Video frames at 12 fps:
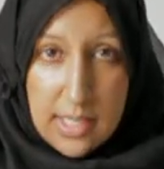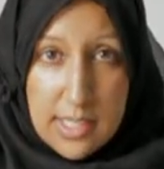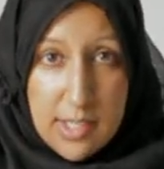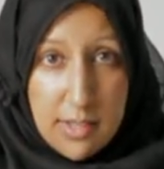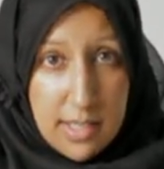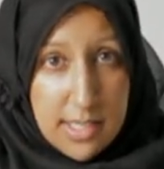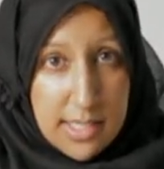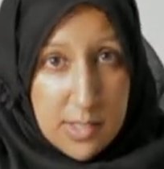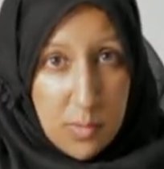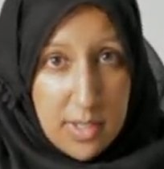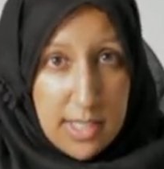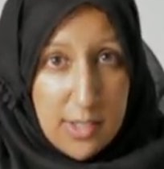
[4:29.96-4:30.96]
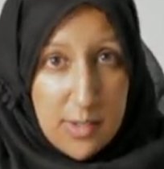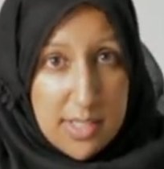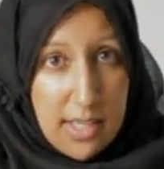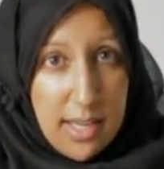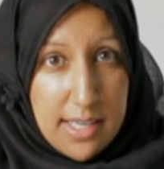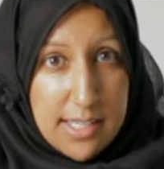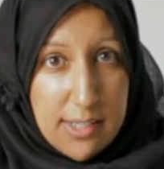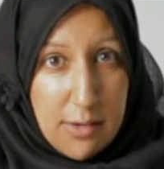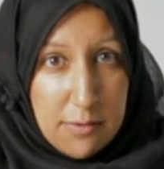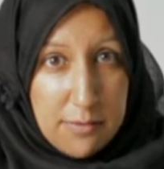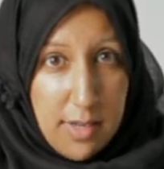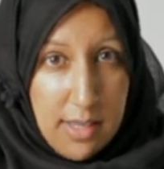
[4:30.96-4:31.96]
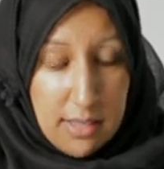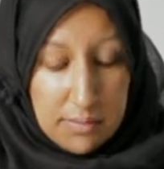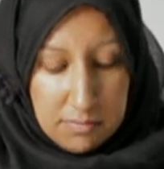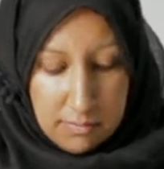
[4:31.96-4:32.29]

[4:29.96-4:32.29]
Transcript: So this is what it looks like so far.